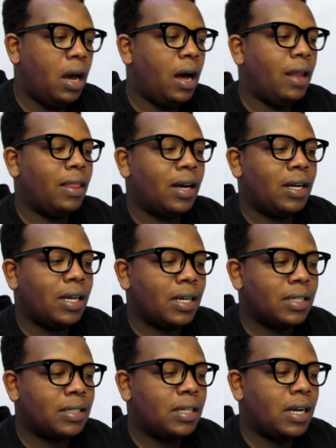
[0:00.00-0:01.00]
that
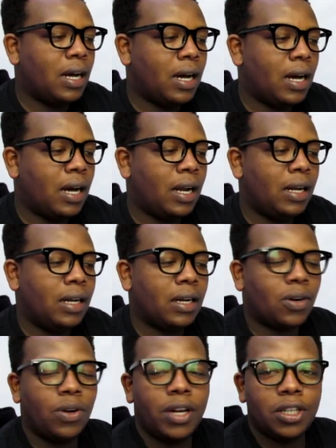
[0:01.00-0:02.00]

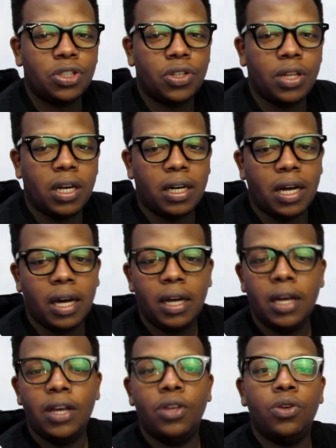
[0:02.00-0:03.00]
extra connection
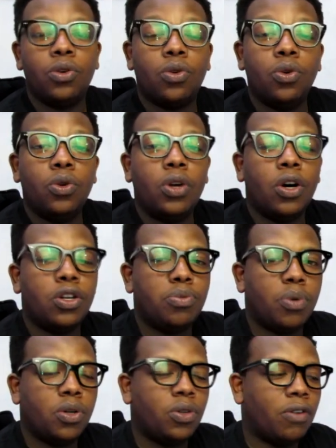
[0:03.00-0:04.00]
that you could
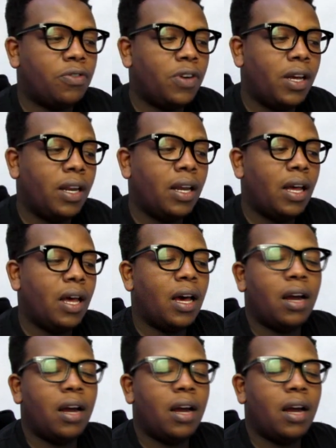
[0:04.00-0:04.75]
hotspot your friend.